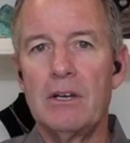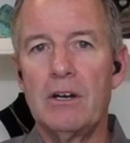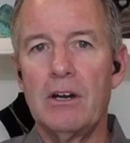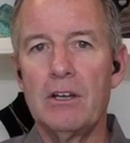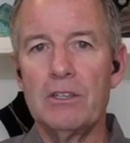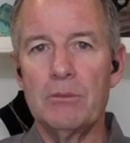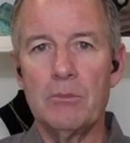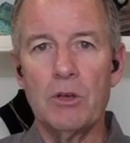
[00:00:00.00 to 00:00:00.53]

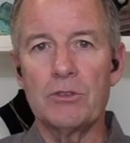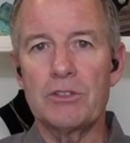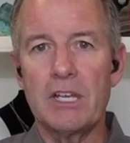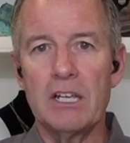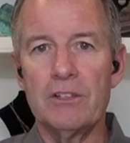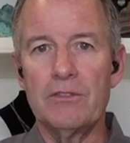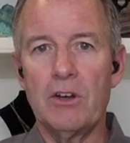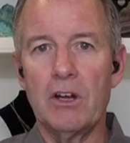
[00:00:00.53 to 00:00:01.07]
on the Mohs
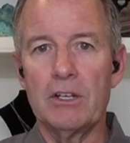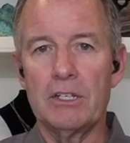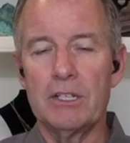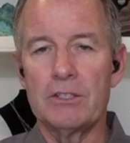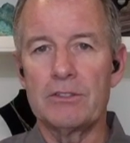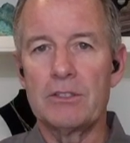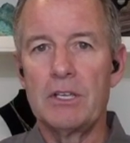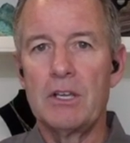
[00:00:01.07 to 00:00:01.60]
scale of
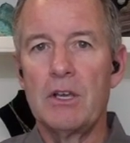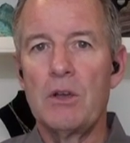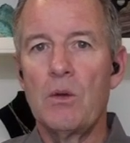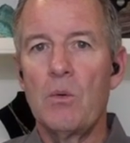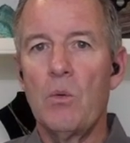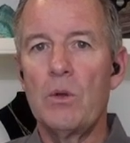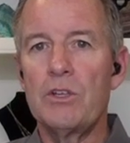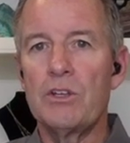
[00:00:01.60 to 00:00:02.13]
hardness.
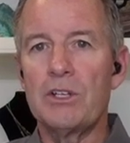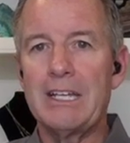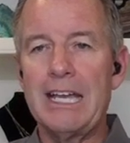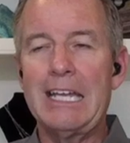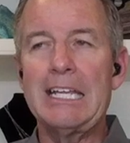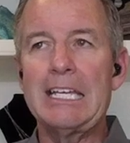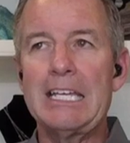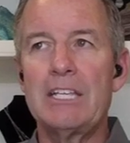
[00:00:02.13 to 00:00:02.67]
When you're
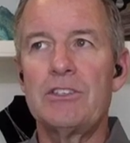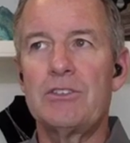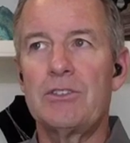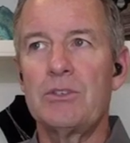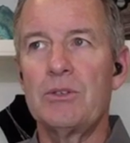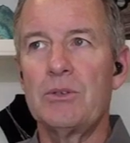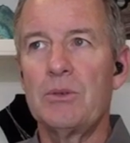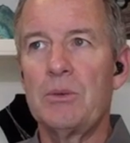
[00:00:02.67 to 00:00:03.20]
getting
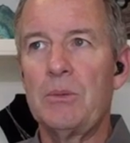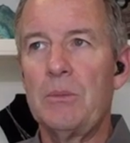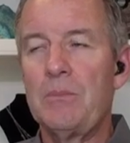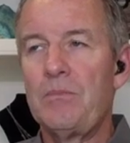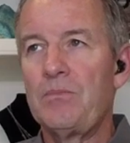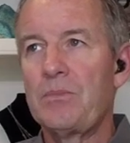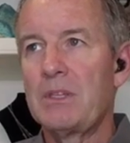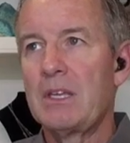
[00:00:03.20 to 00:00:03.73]
into
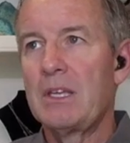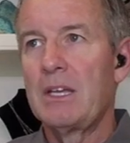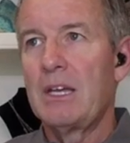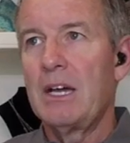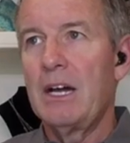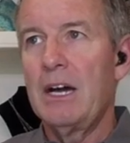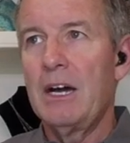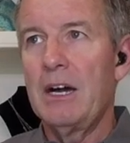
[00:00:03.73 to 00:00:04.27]

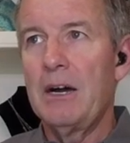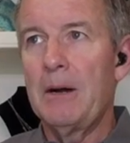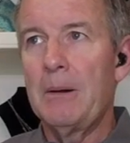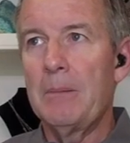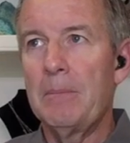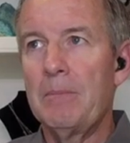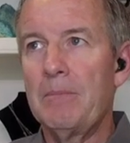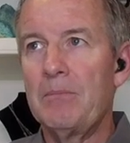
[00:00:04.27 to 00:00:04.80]

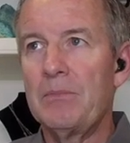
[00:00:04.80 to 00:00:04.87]
a